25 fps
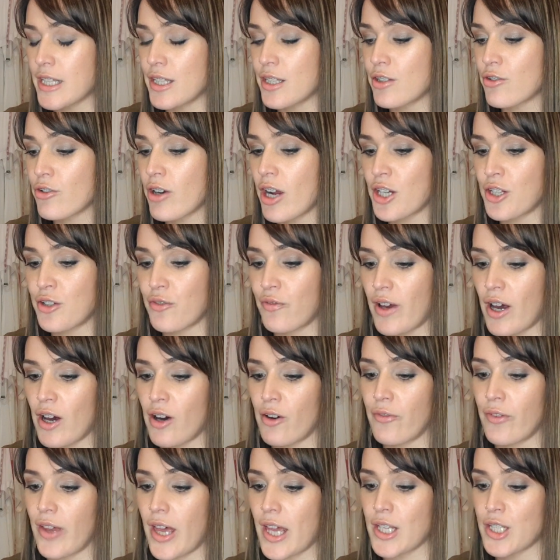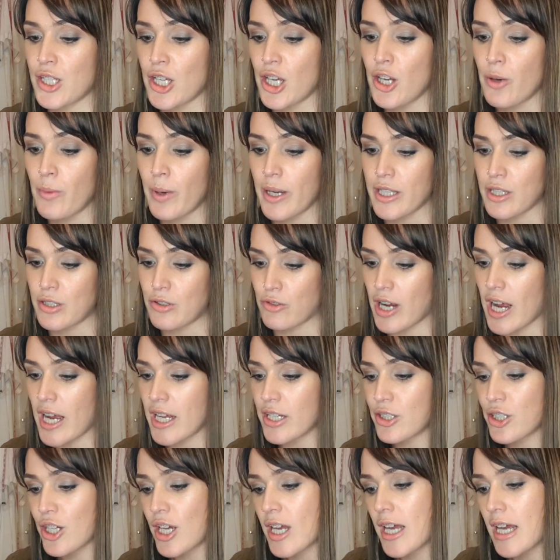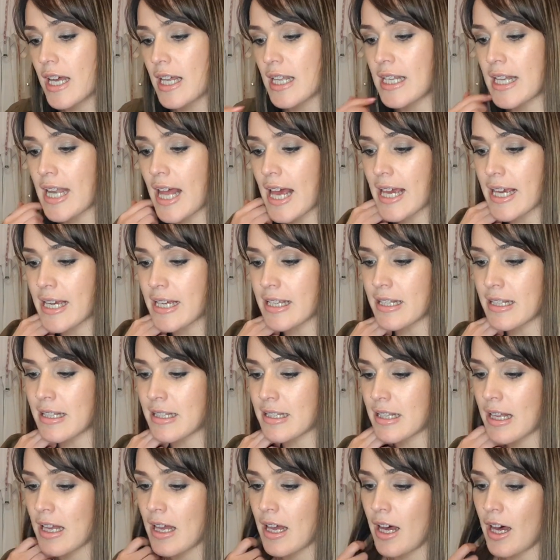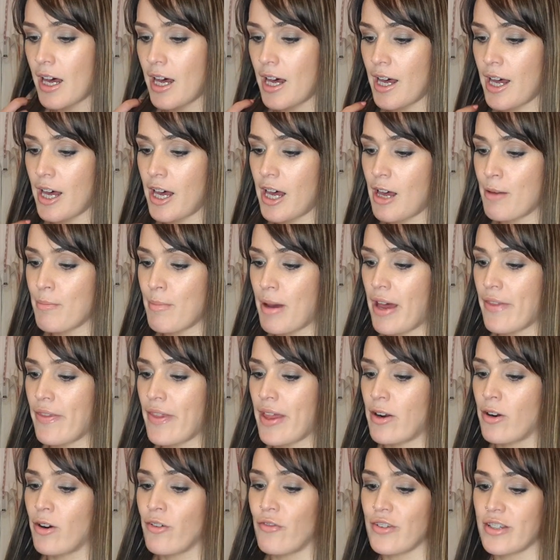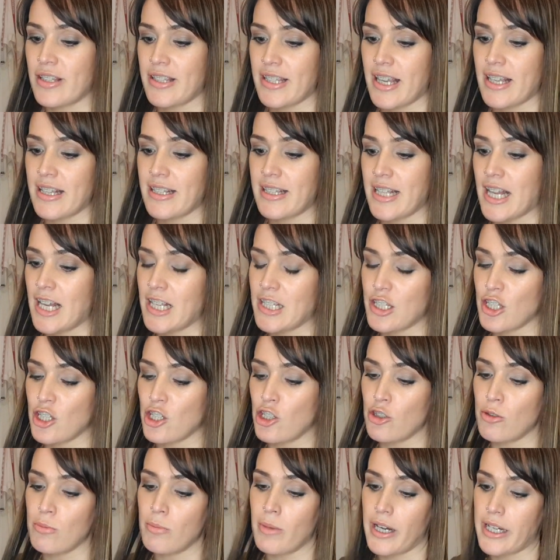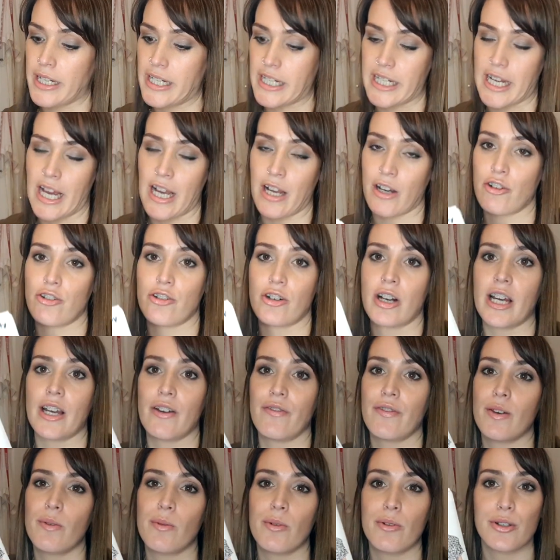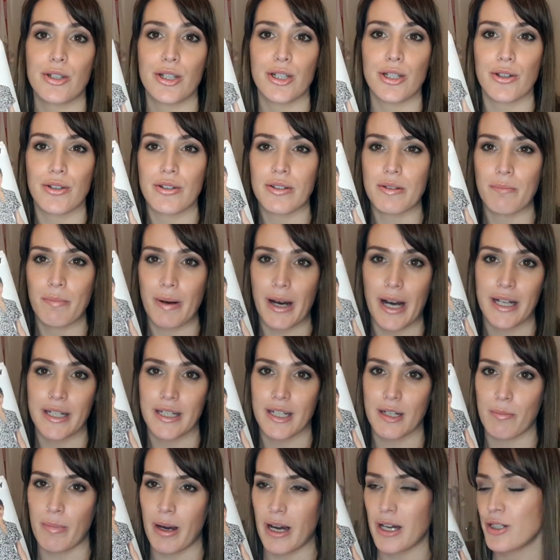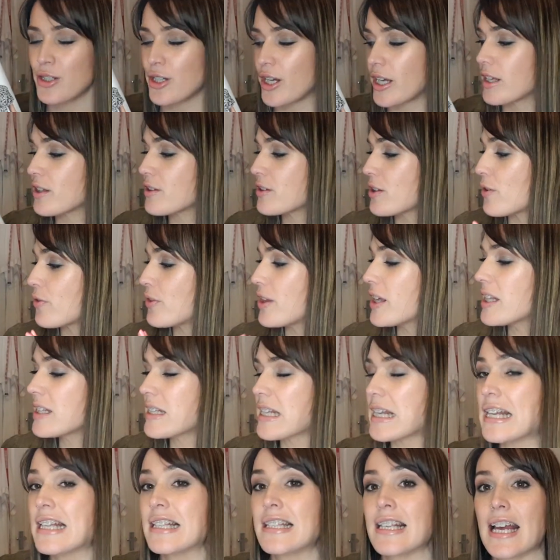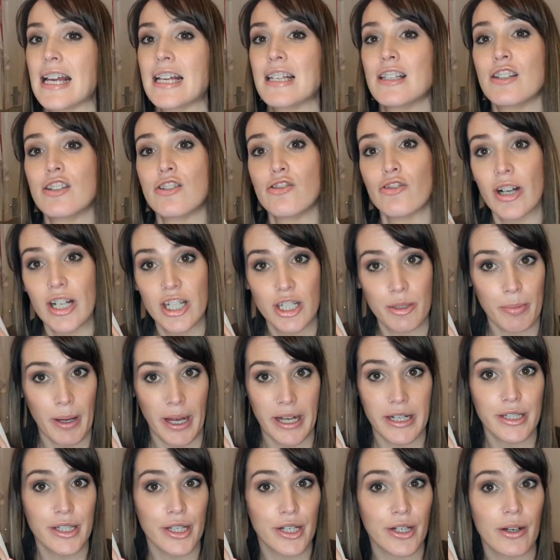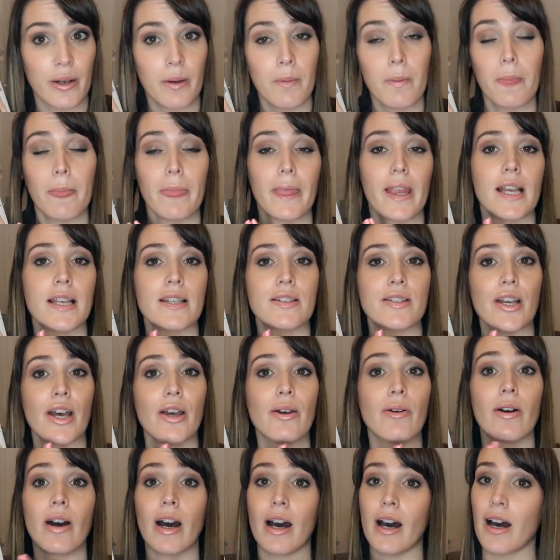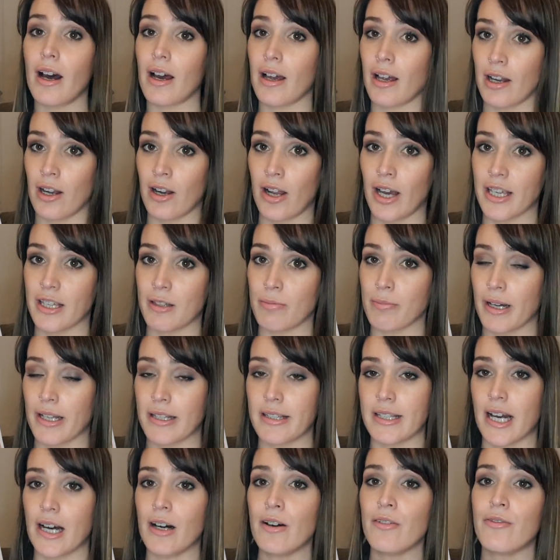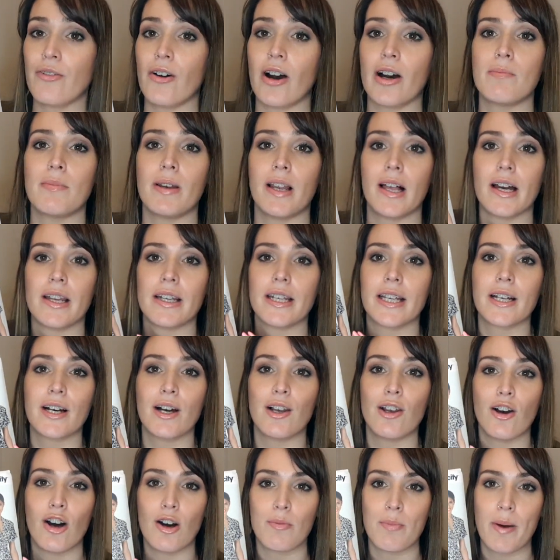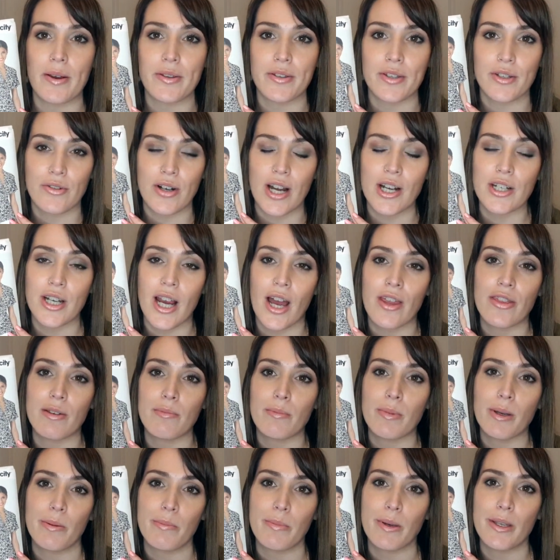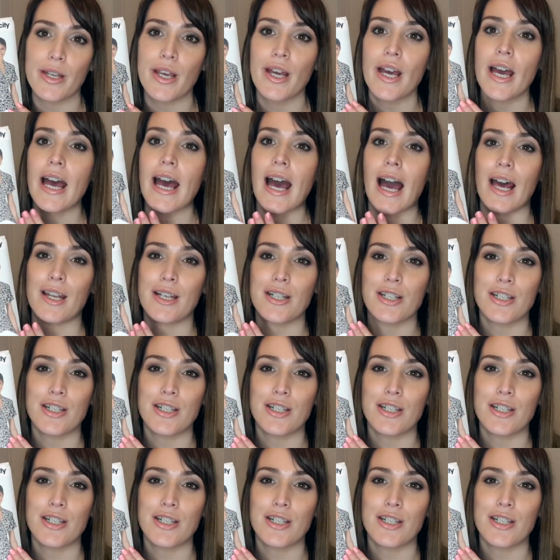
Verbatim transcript: stretch velvet, two-way stretch, lace, um, and then obviously it says you might need extra if you want to do some pattern matching. So this is a stretch pattern So like myself, I'm learning a lot about stretch at the moment, and I